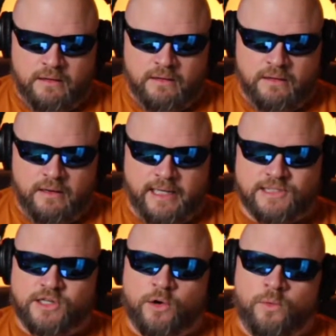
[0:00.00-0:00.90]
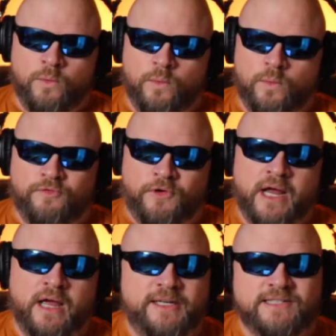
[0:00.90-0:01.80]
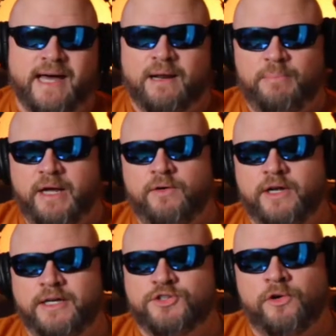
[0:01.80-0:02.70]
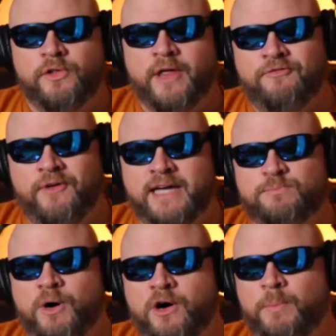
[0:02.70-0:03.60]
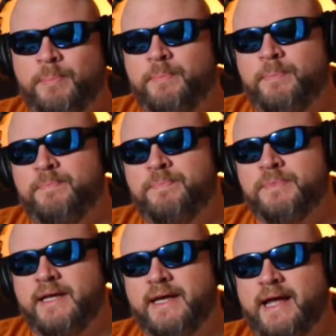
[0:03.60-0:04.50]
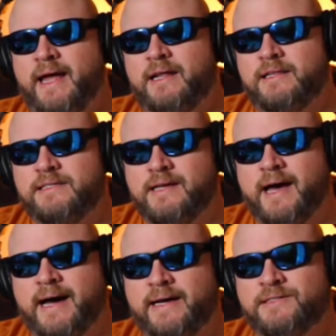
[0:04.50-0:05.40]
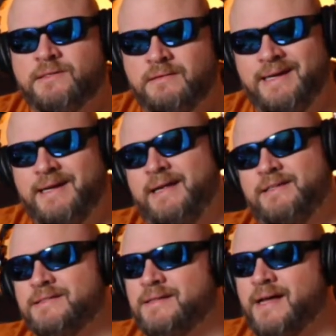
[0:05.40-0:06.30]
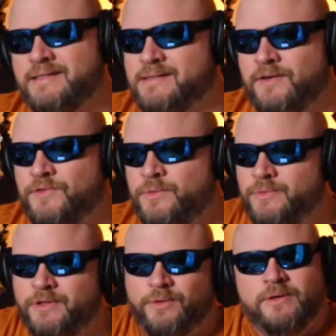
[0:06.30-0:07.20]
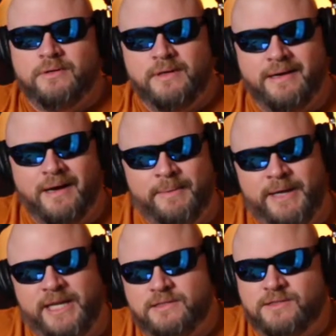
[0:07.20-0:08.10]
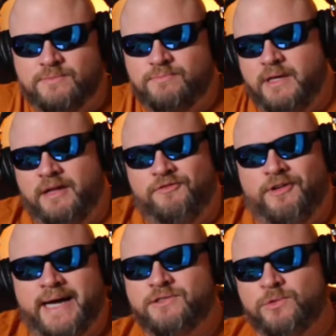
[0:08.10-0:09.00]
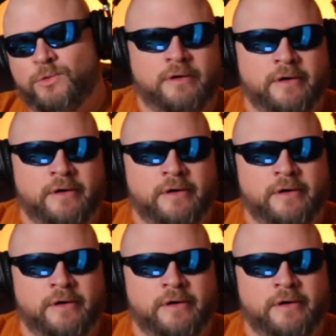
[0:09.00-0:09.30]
And so for him, he's got to be able to control that fastball, get ahead of these guys. And this is like stuff this is advice or